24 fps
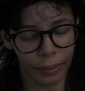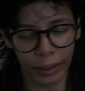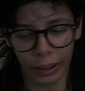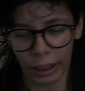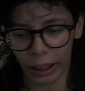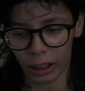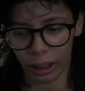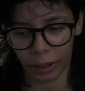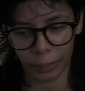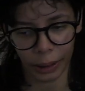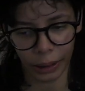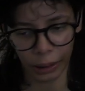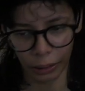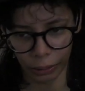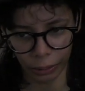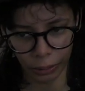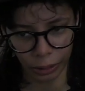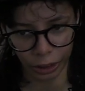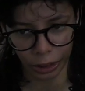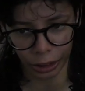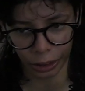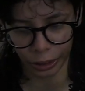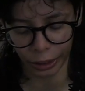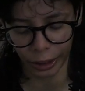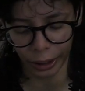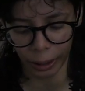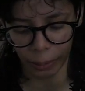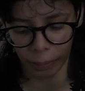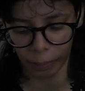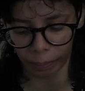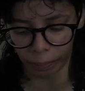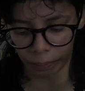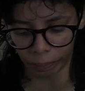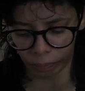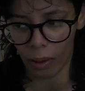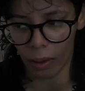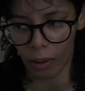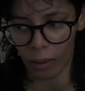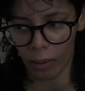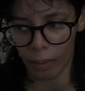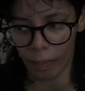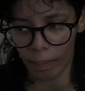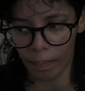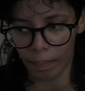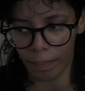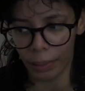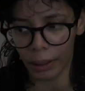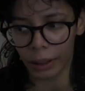and that's my own journey.
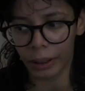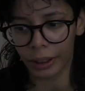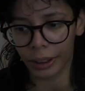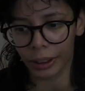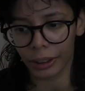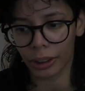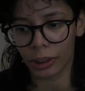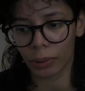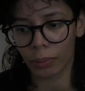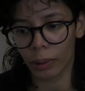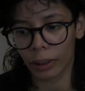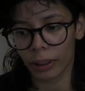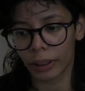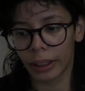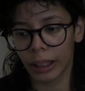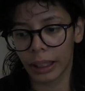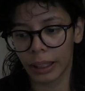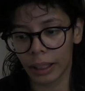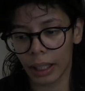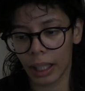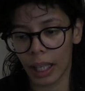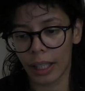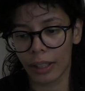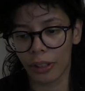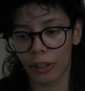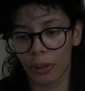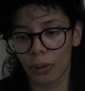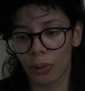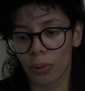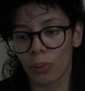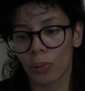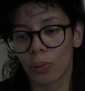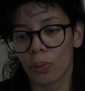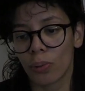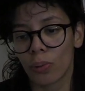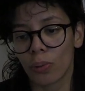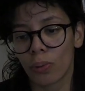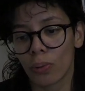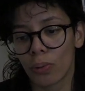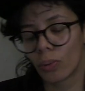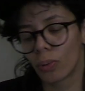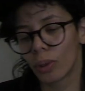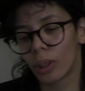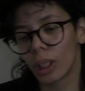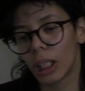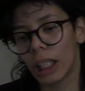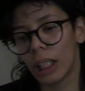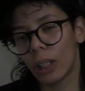But there's one thing that I do,
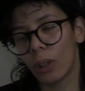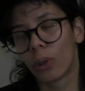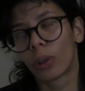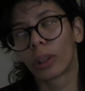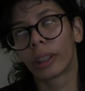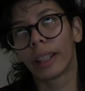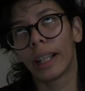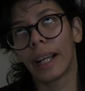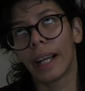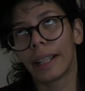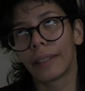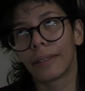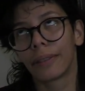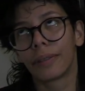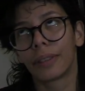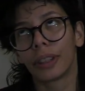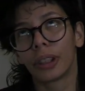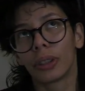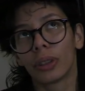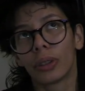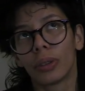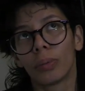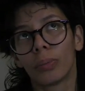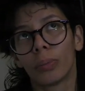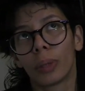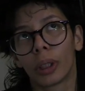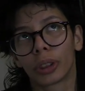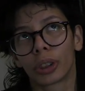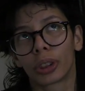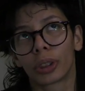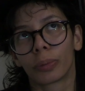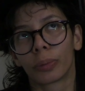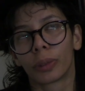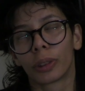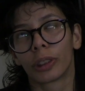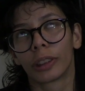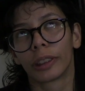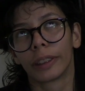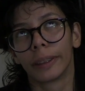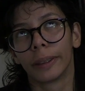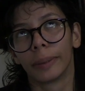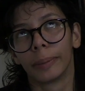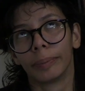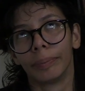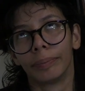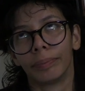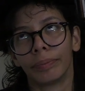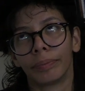or I feel much
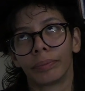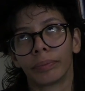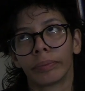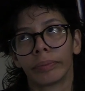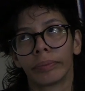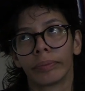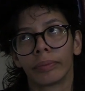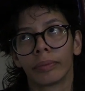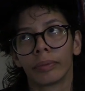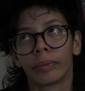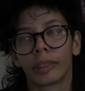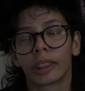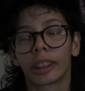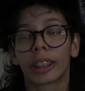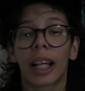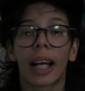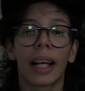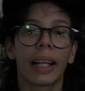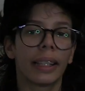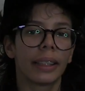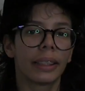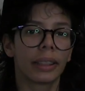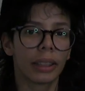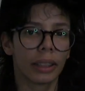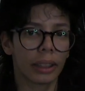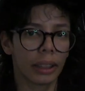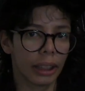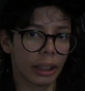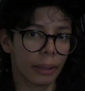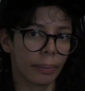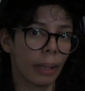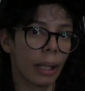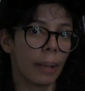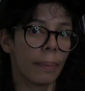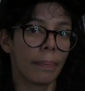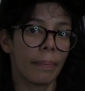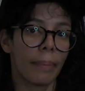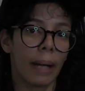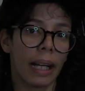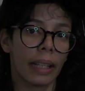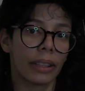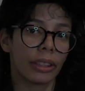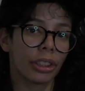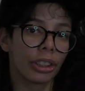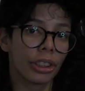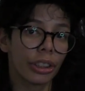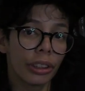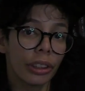more tied to like my
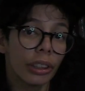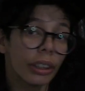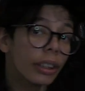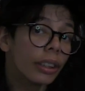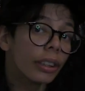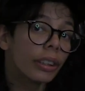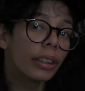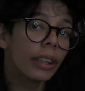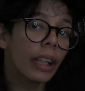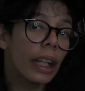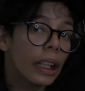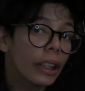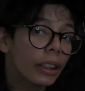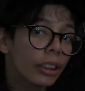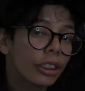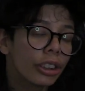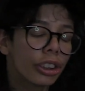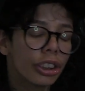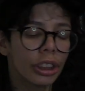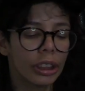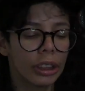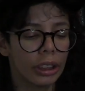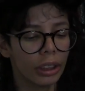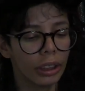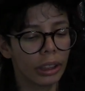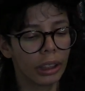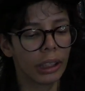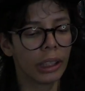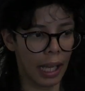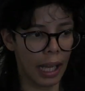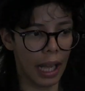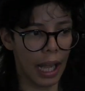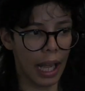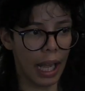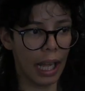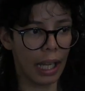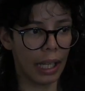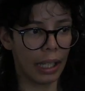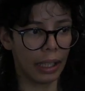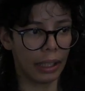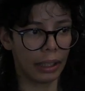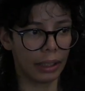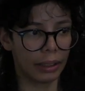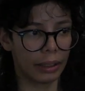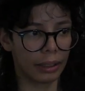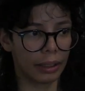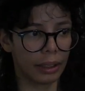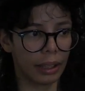masculine energy,
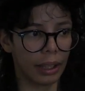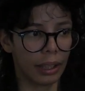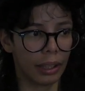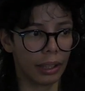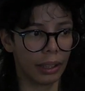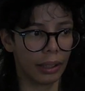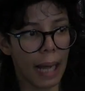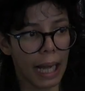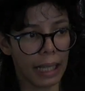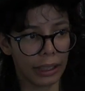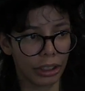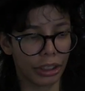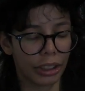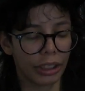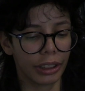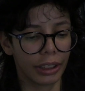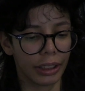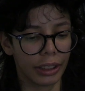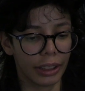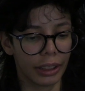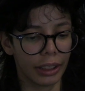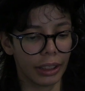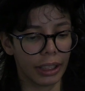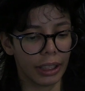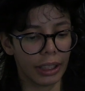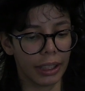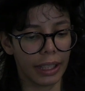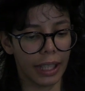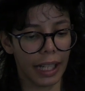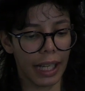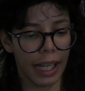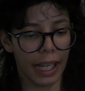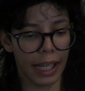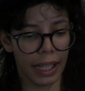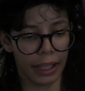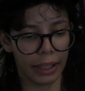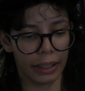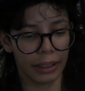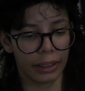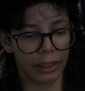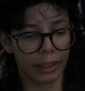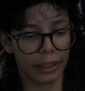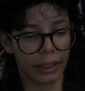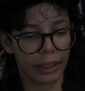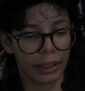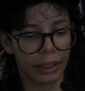and masculinity and